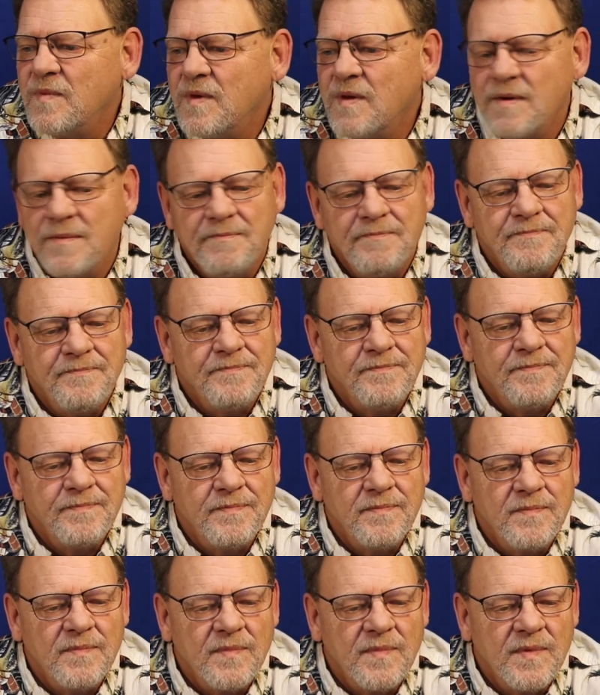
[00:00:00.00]

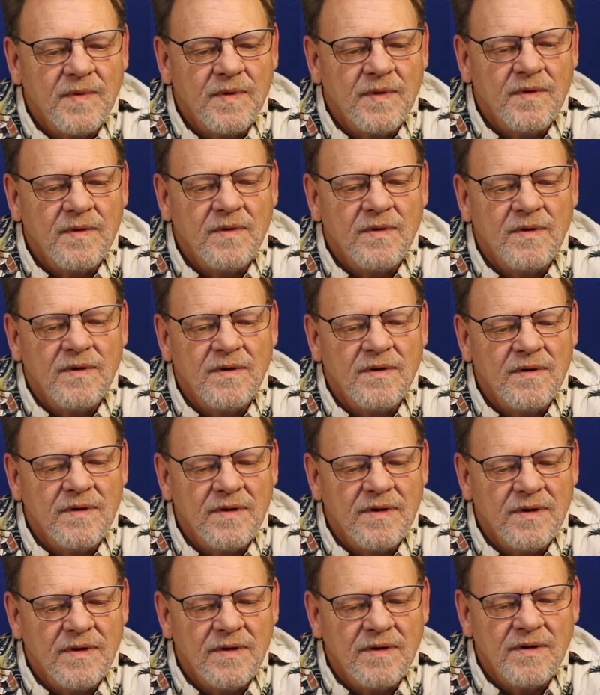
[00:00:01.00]

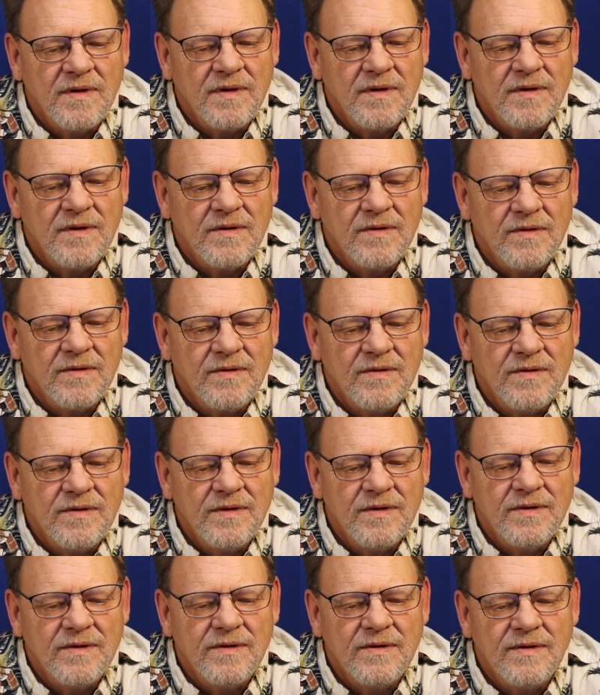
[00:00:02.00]

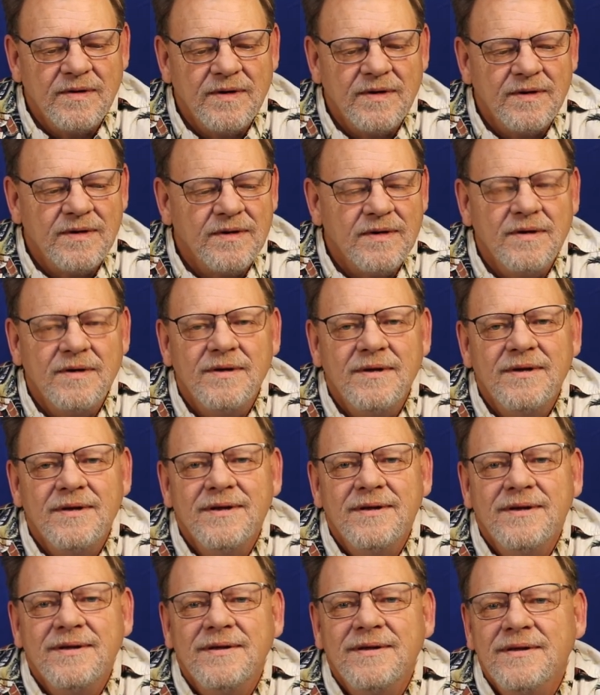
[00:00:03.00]

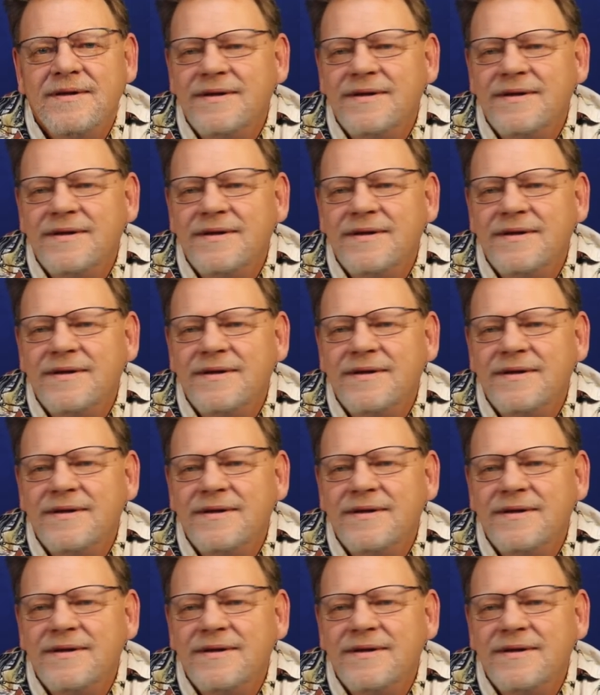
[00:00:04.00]
[no speech]